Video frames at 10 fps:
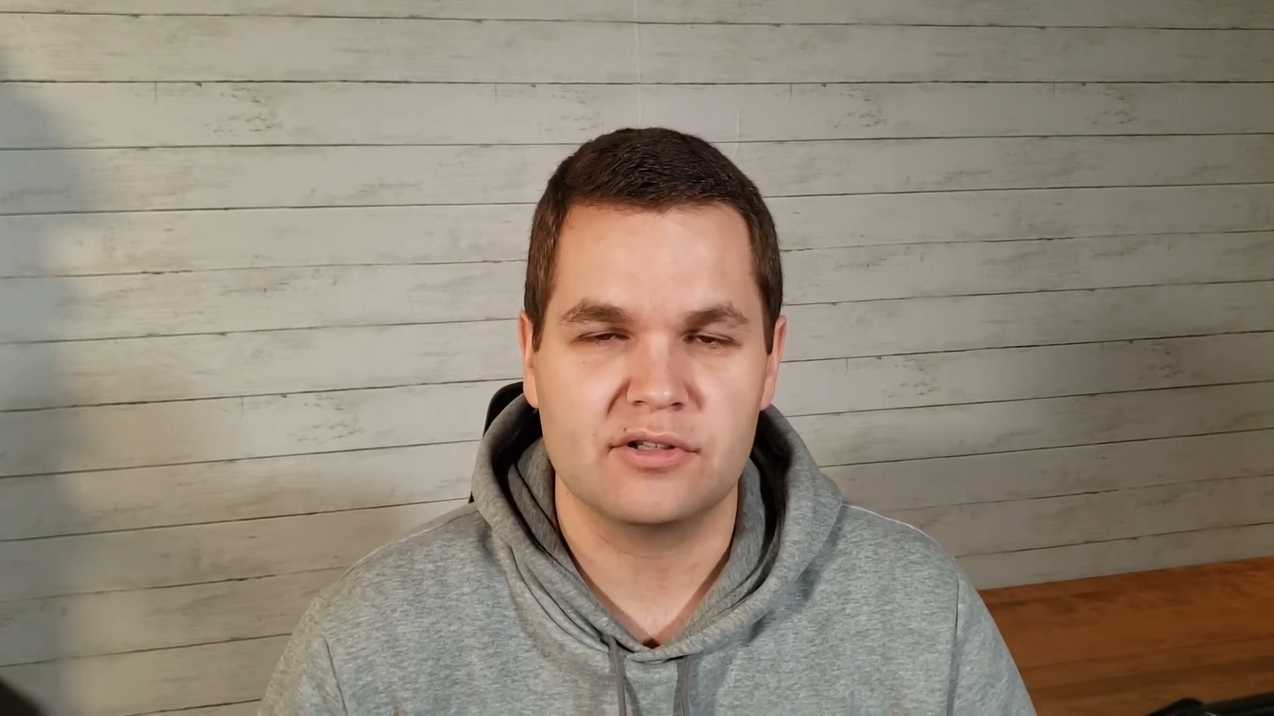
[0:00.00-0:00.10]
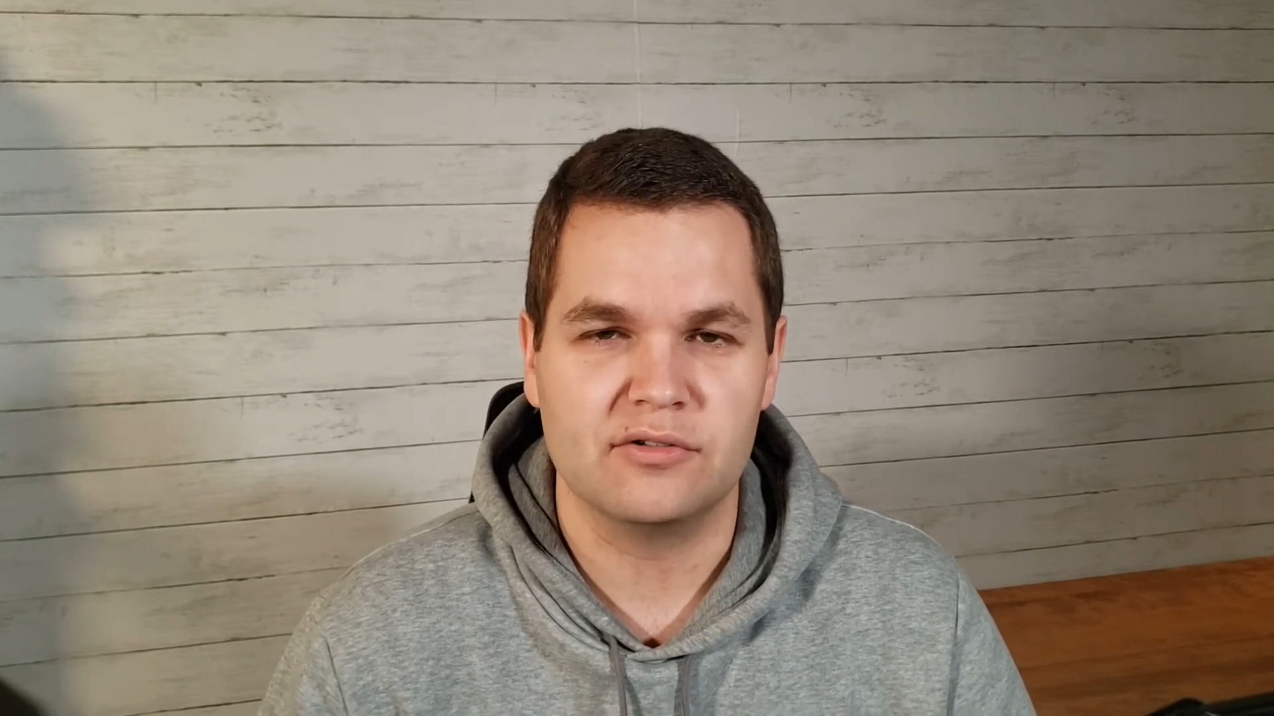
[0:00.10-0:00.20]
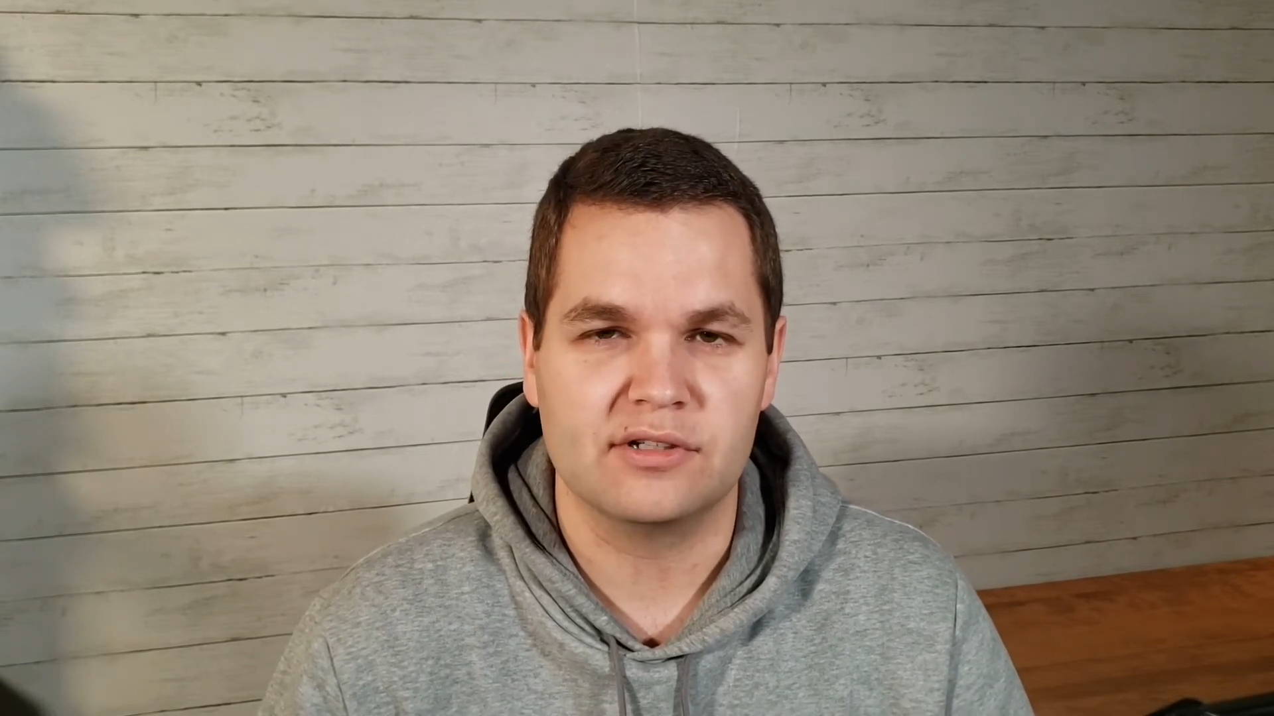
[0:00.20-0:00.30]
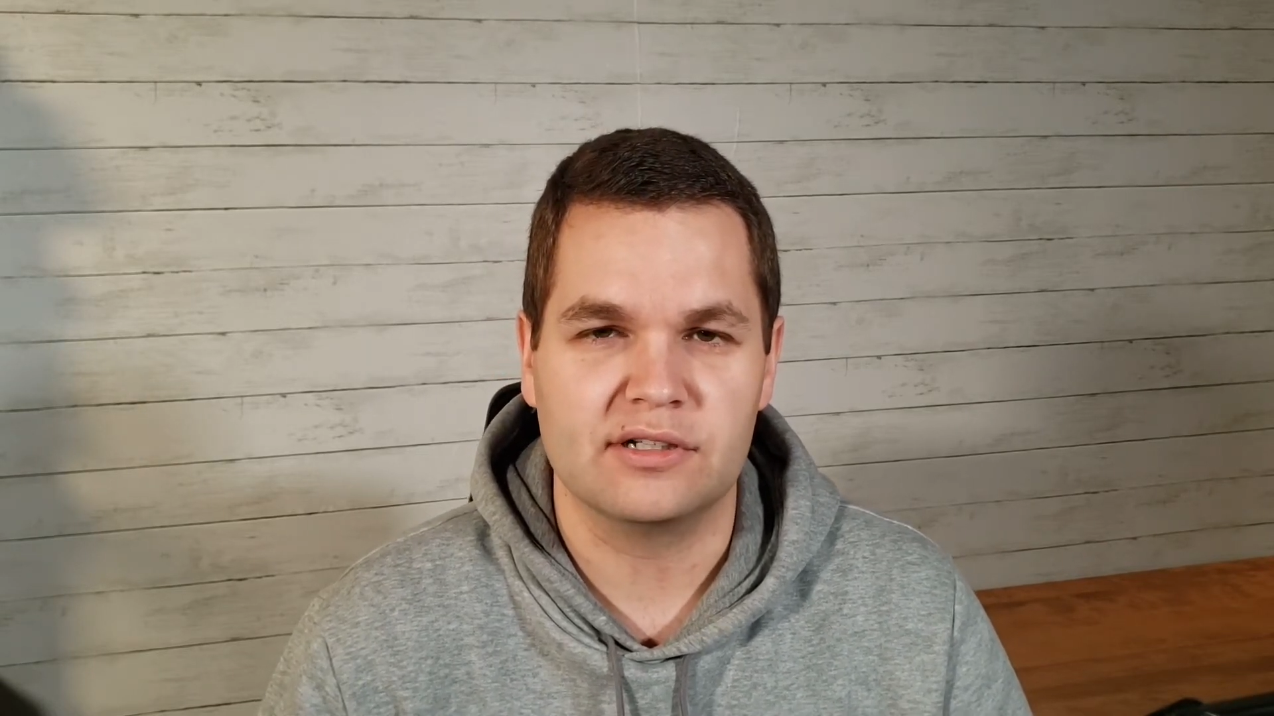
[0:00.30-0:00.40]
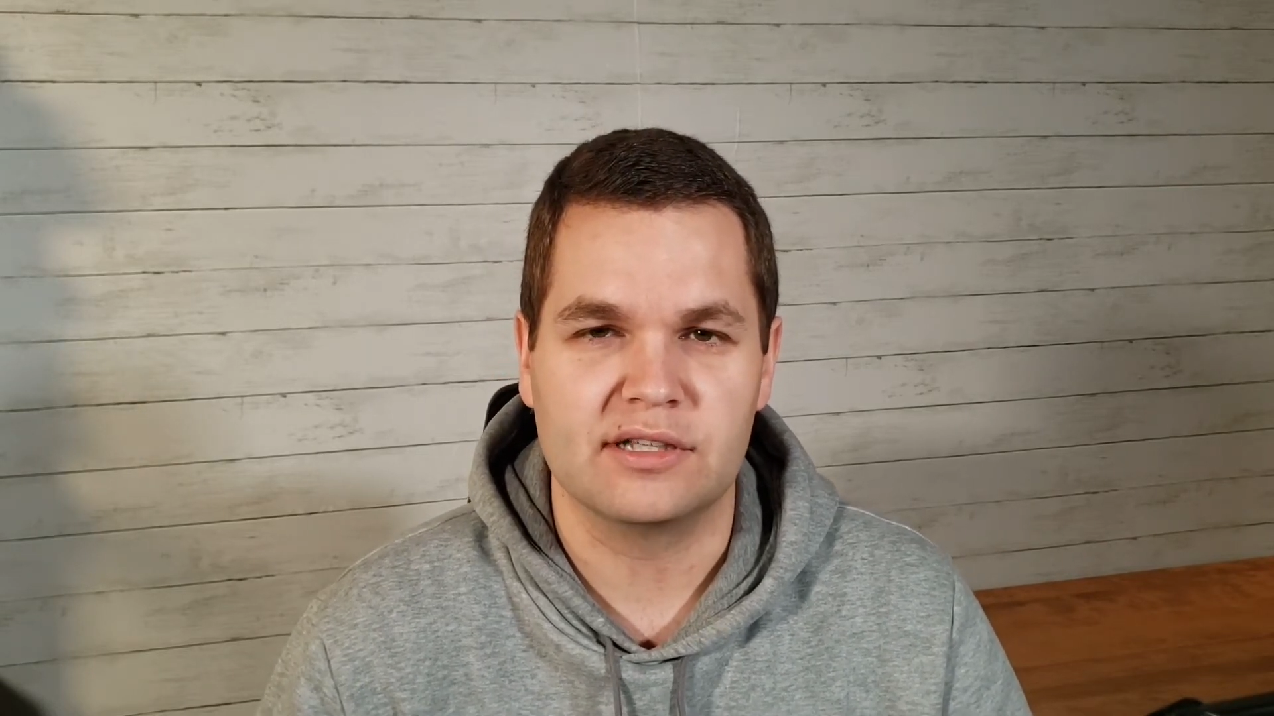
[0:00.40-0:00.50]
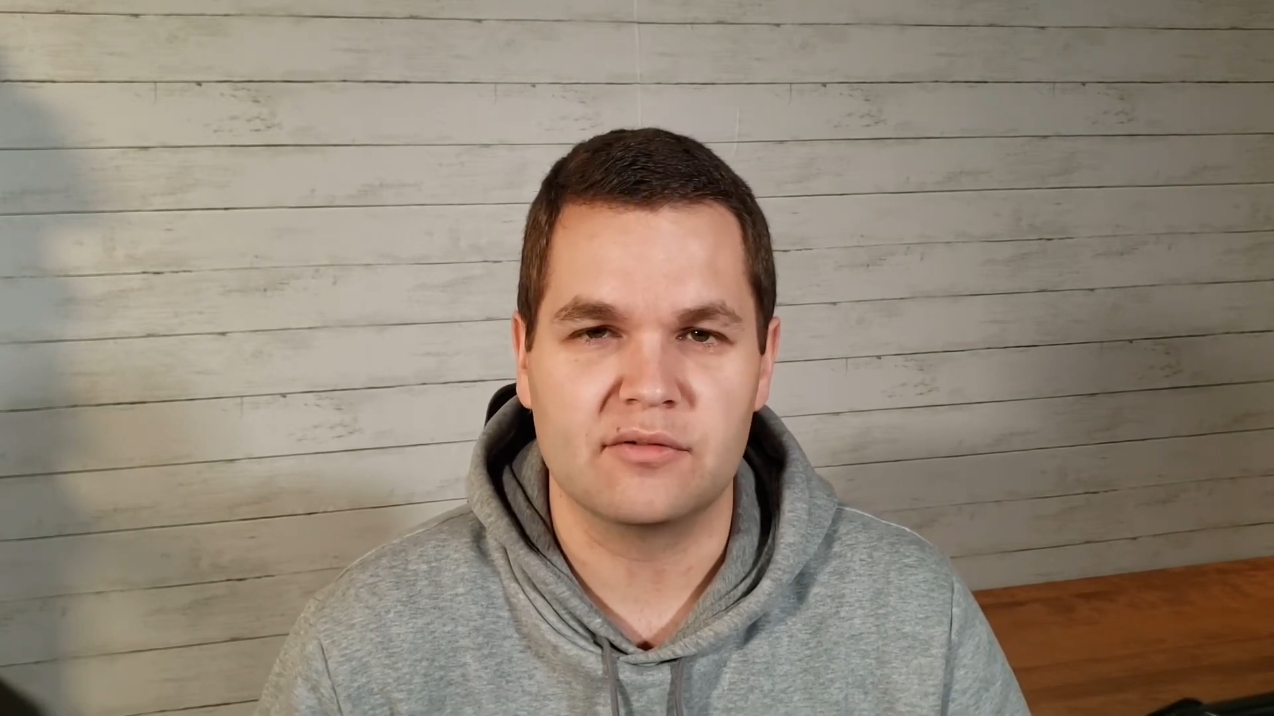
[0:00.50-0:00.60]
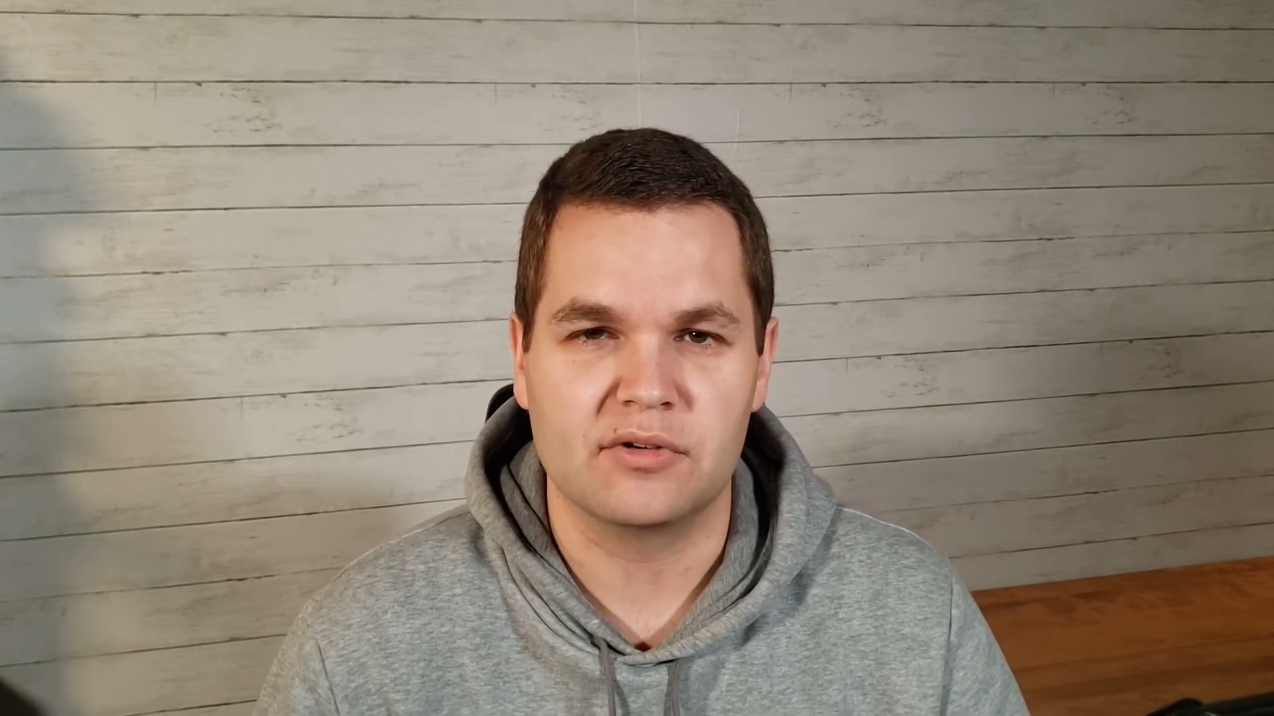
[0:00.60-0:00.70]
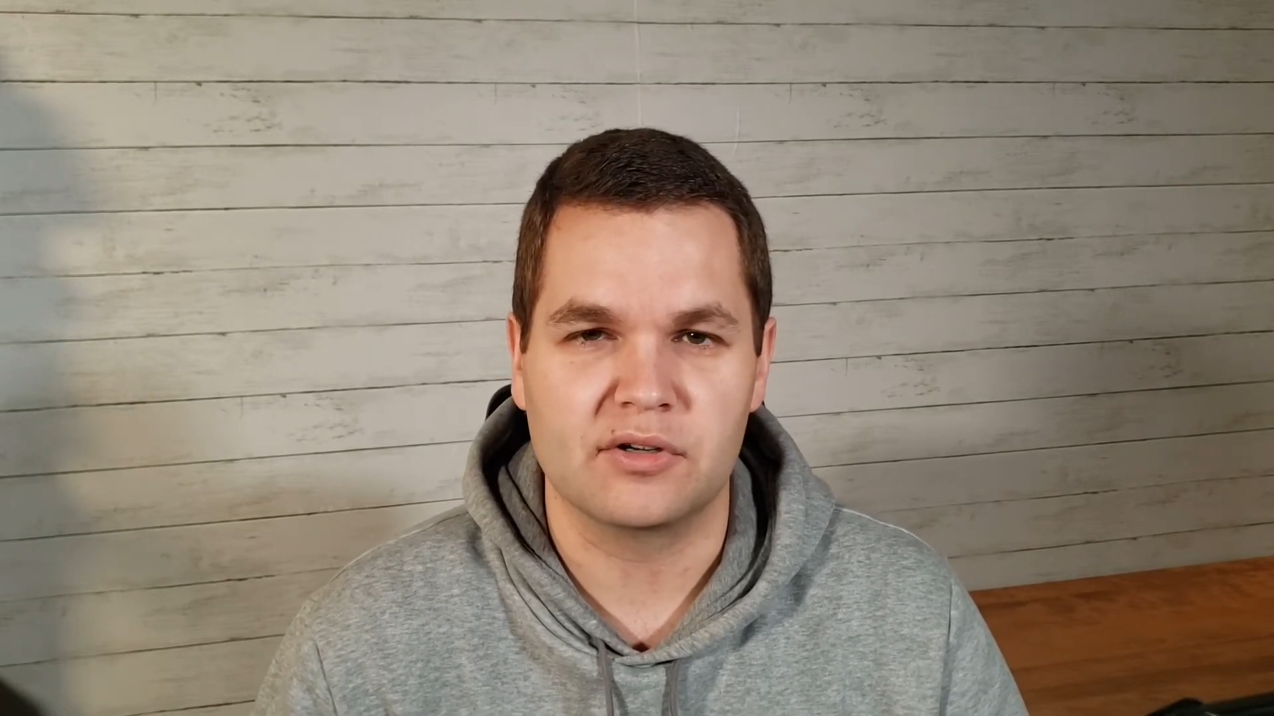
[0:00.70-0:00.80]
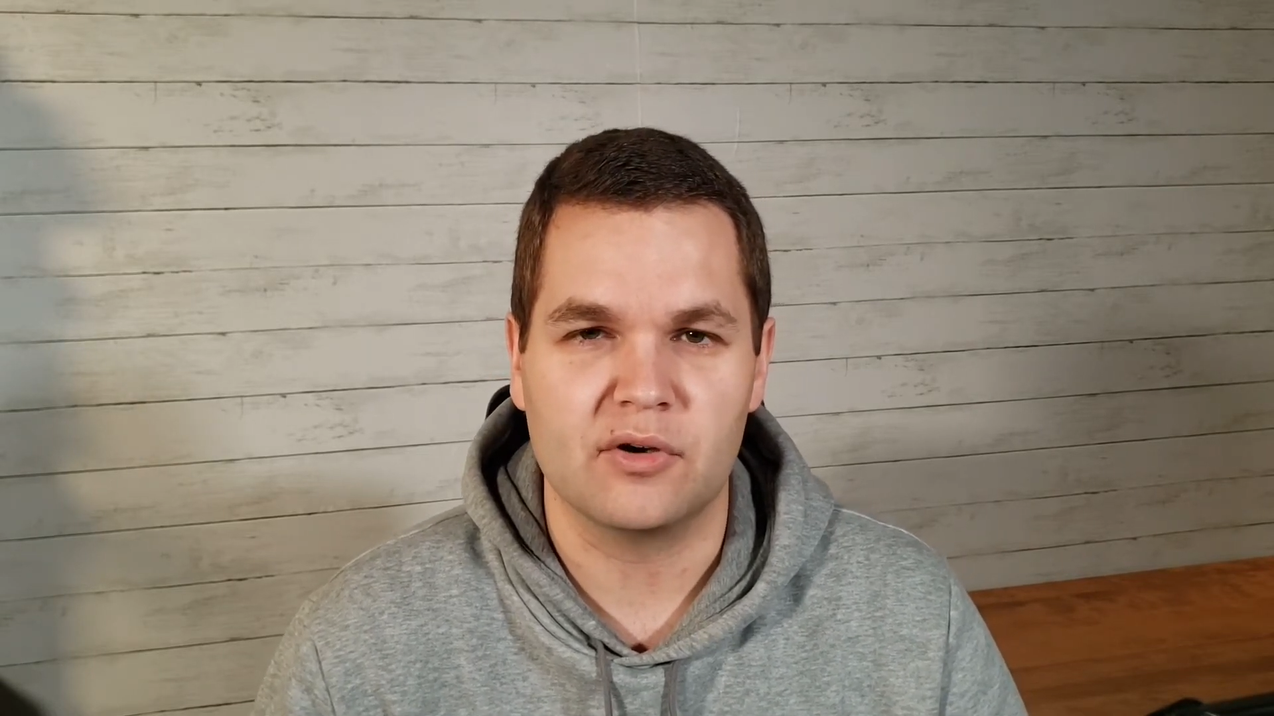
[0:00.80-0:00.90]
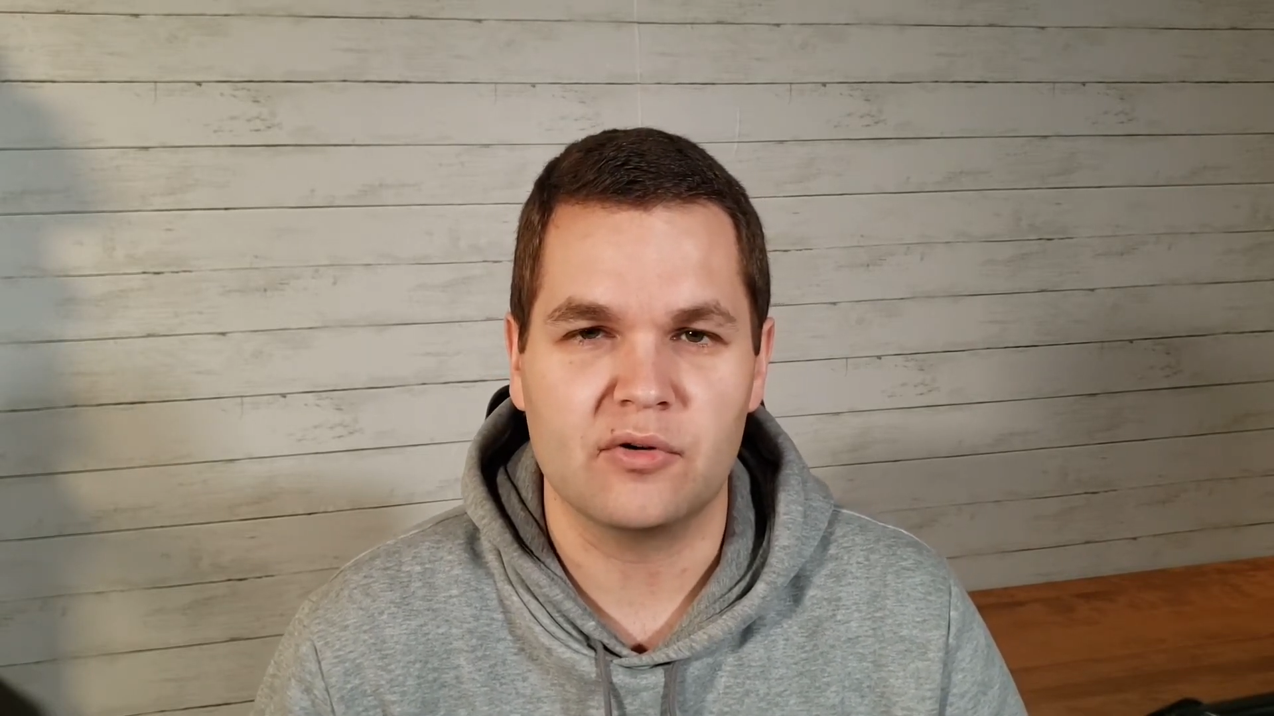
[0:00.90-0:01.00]
You can give
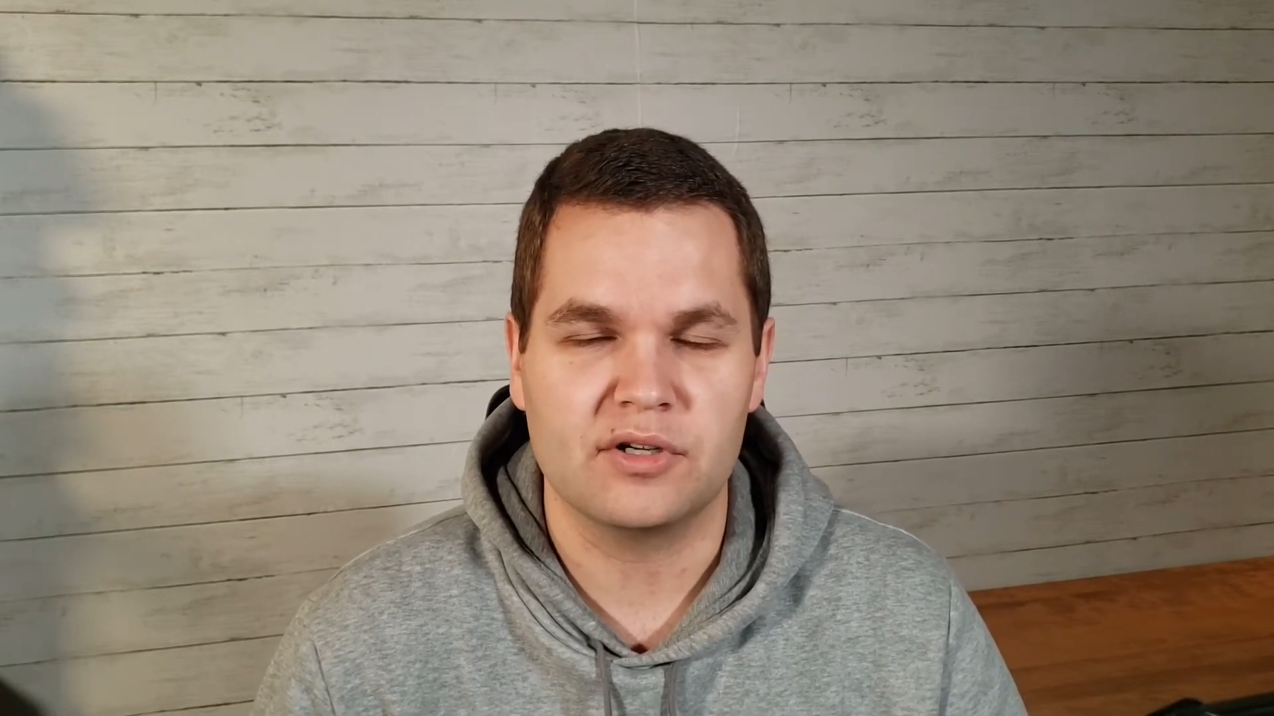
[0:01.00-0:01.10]
it a go,